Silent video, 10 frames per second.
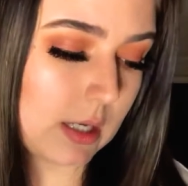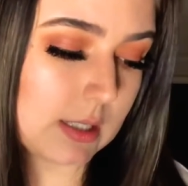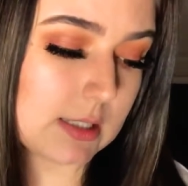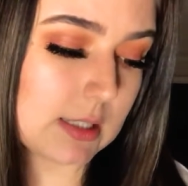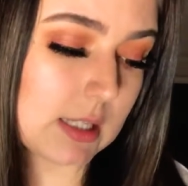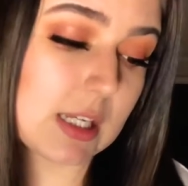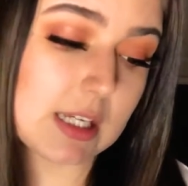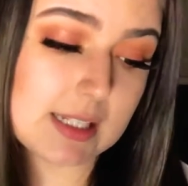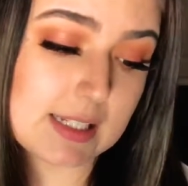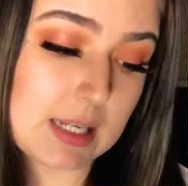It is the
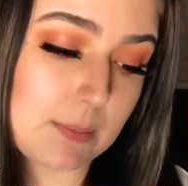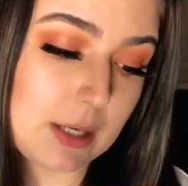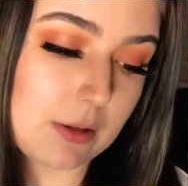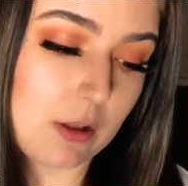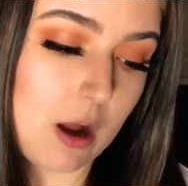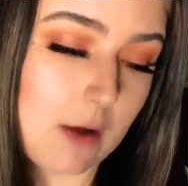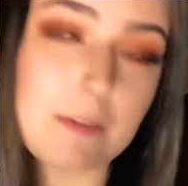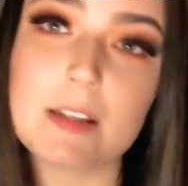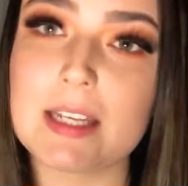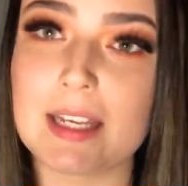Easy Peel Off
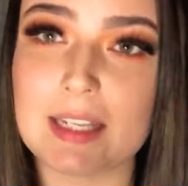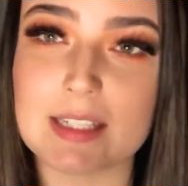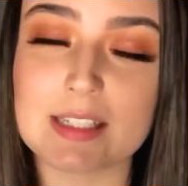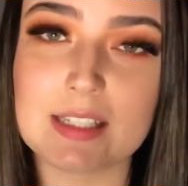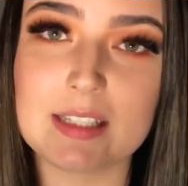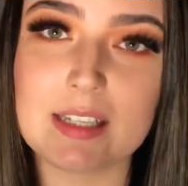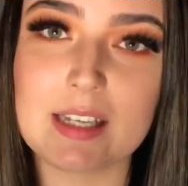Tint.